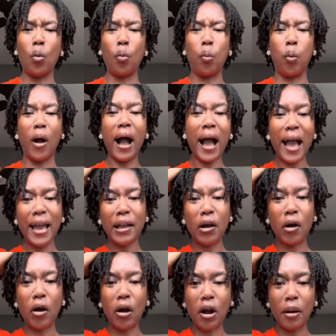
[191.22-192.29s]
why
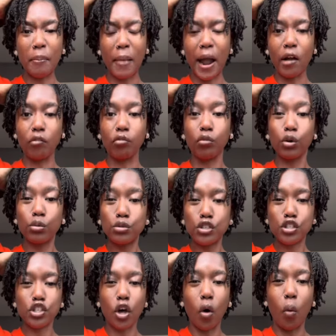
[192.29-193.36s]
are my roots
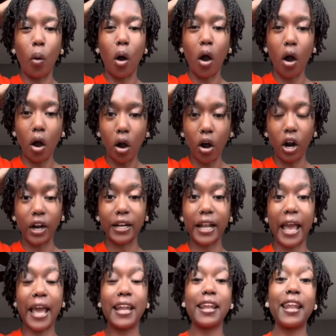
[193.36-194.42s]
so hard?
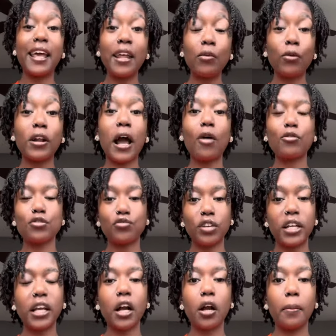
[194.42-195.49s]
And then when I was
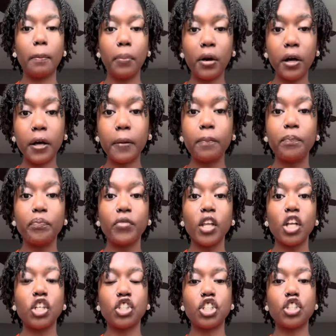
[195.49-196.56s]
reading her book,
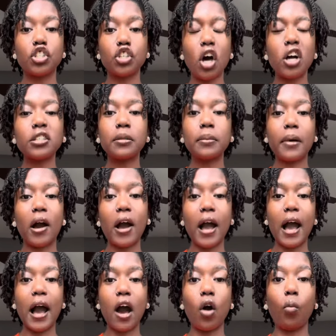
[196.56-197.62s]
she talked about
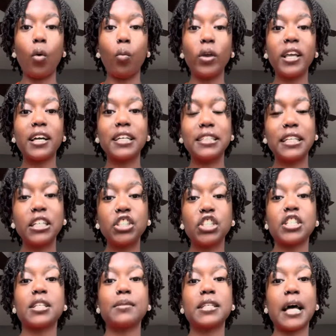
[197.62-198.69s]
how when we condition,
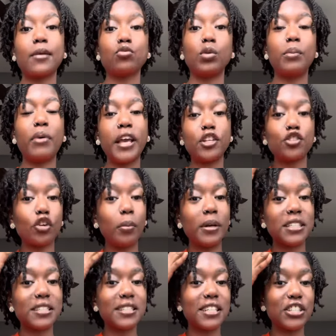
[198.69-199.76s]
sometimes we pay so much
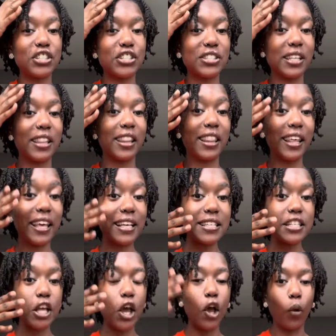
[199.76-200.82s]
attention to this,
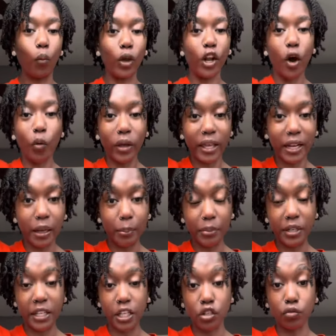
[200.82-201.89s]
we don't get up in
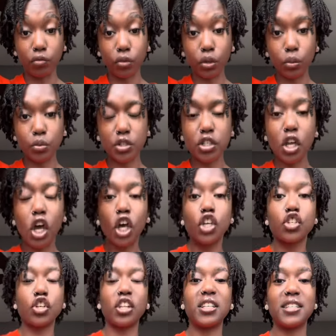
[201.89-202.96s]
these roots.
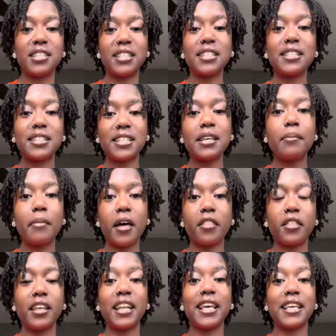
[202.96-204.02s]
So the CCC
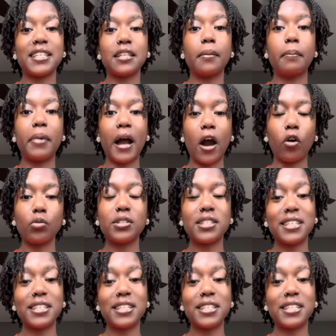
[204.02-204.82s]
method is about